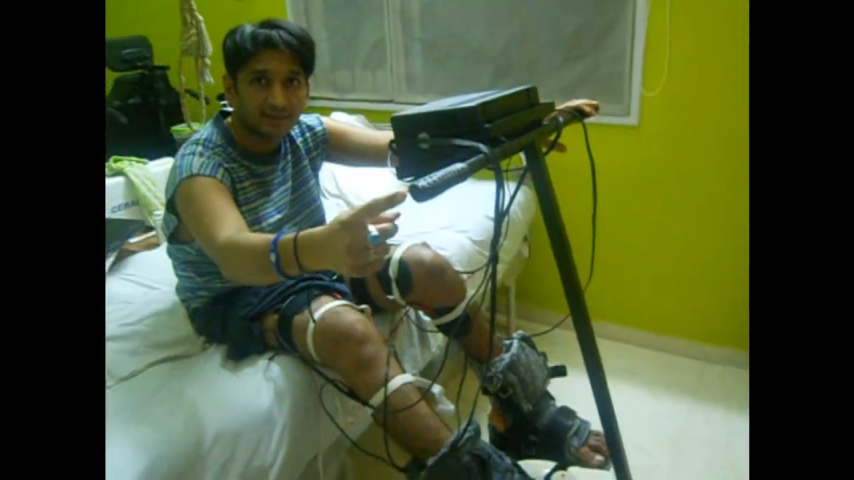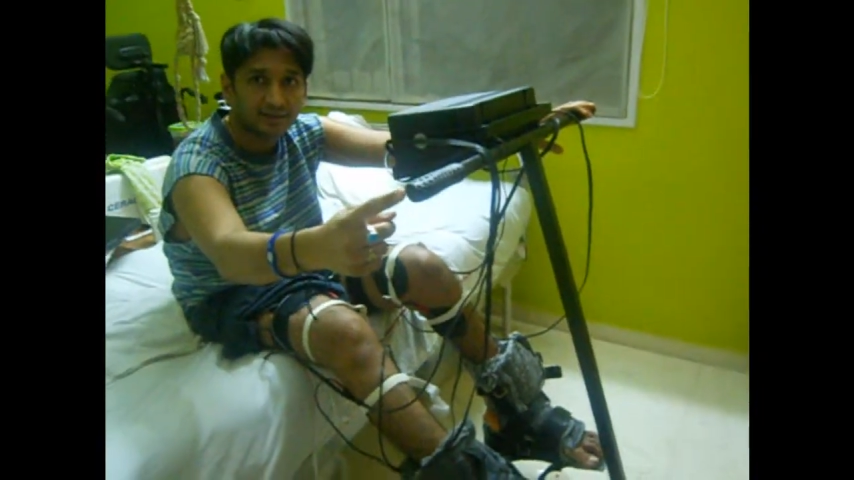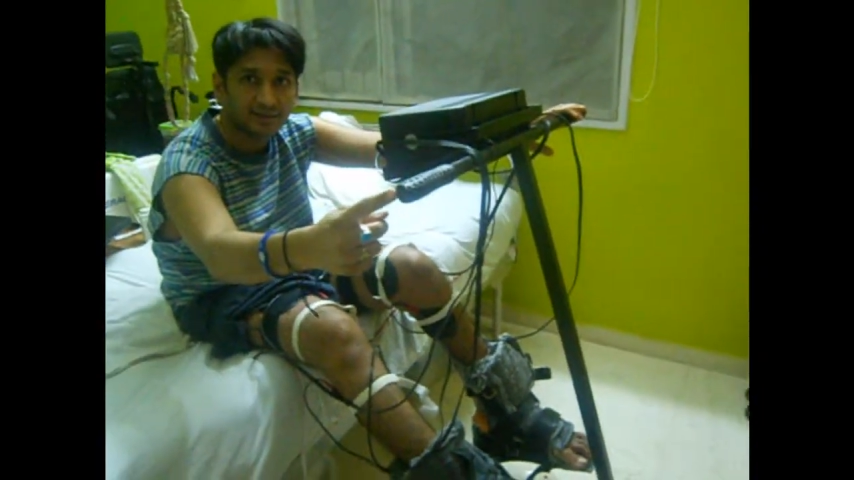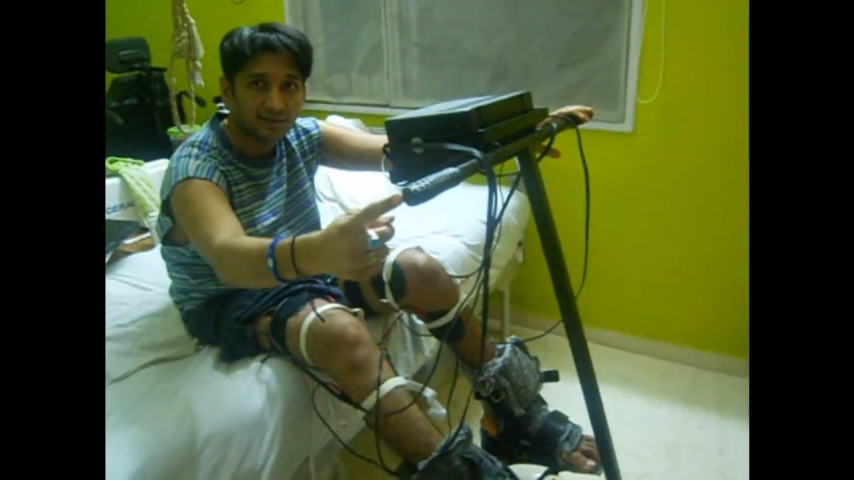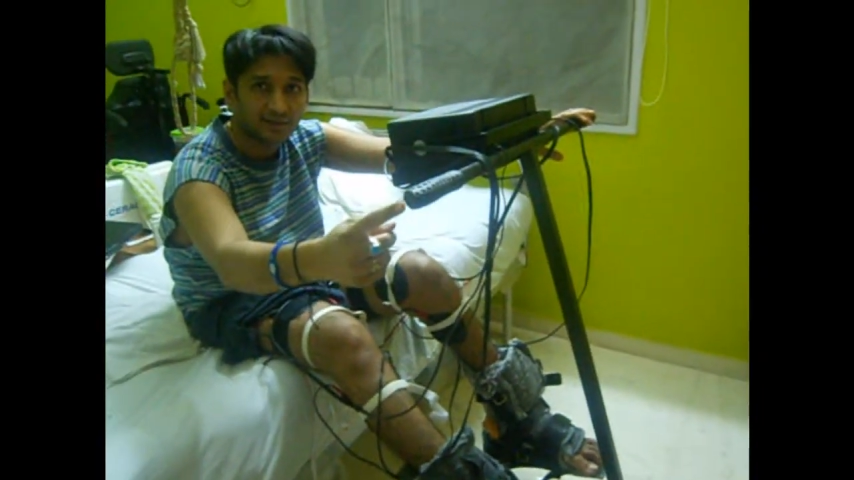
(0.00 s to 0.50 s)
that
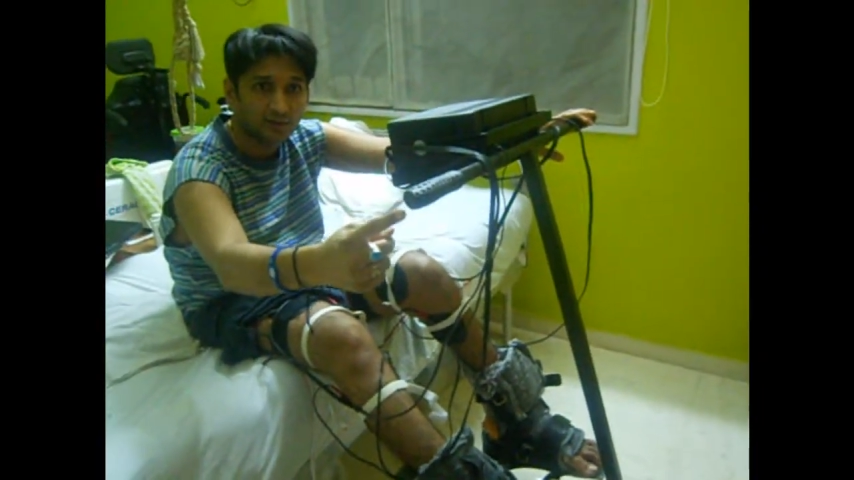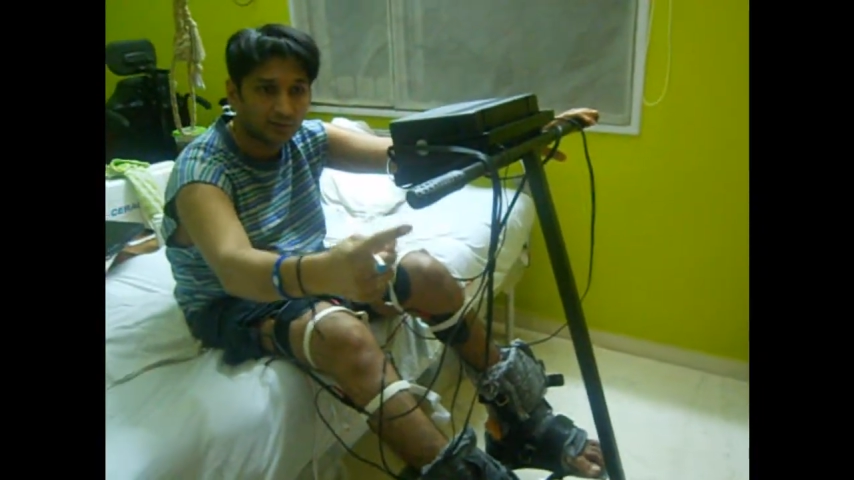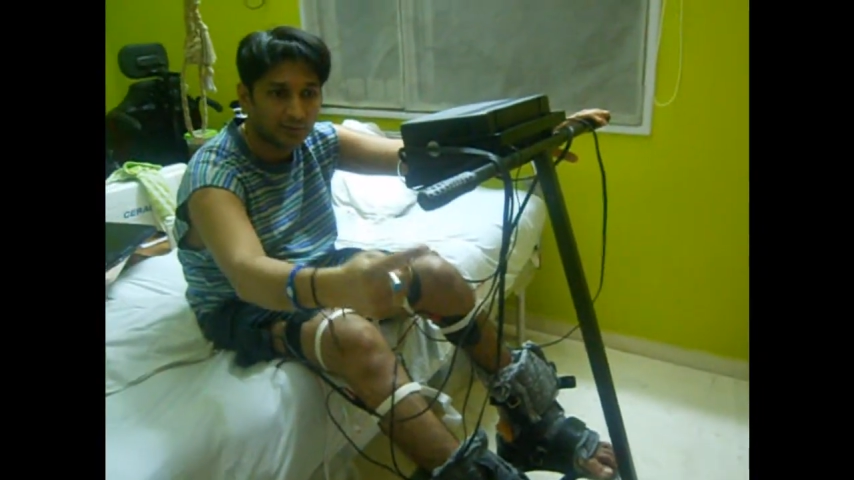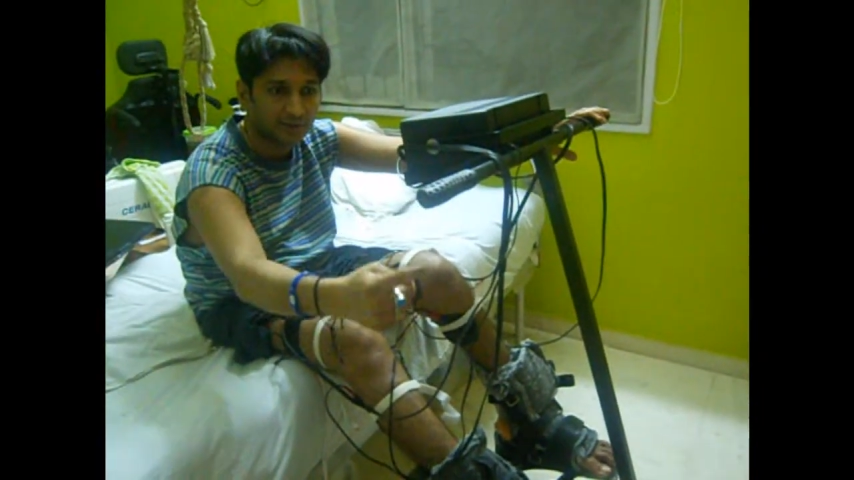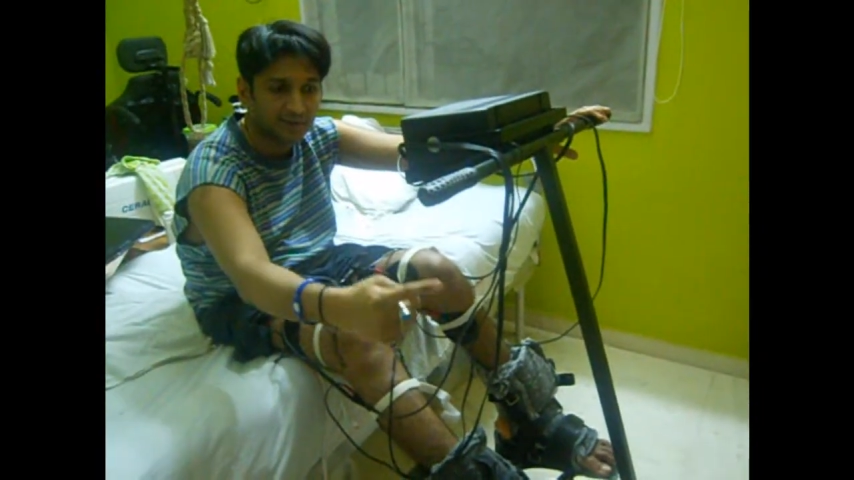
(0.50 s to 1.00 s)

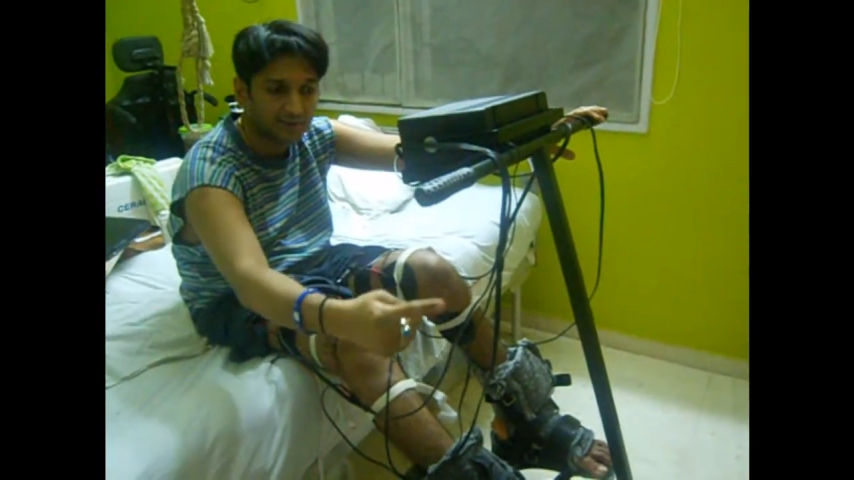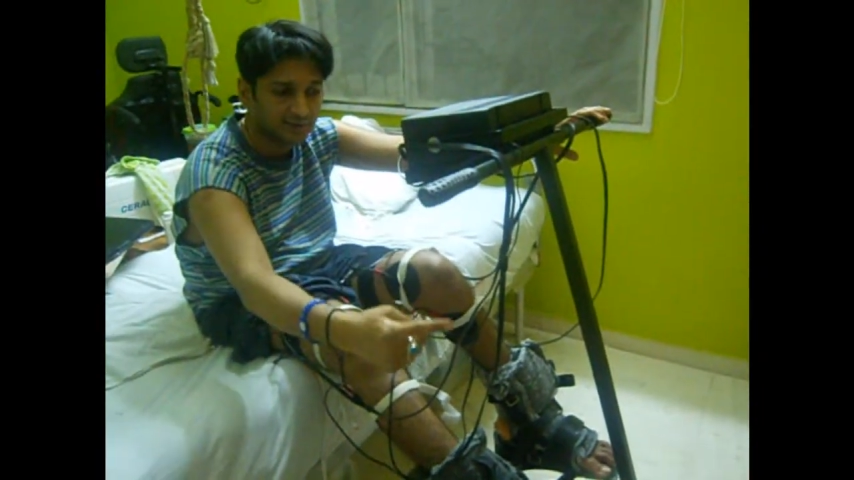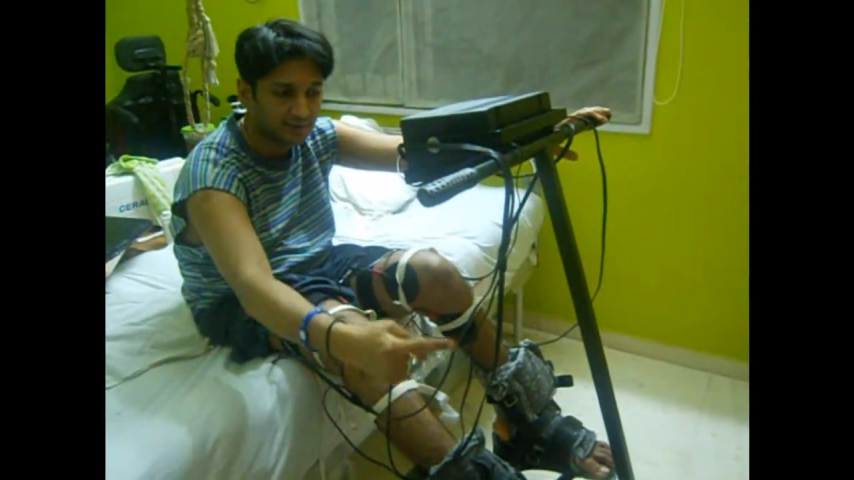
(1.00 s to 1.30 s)
will help me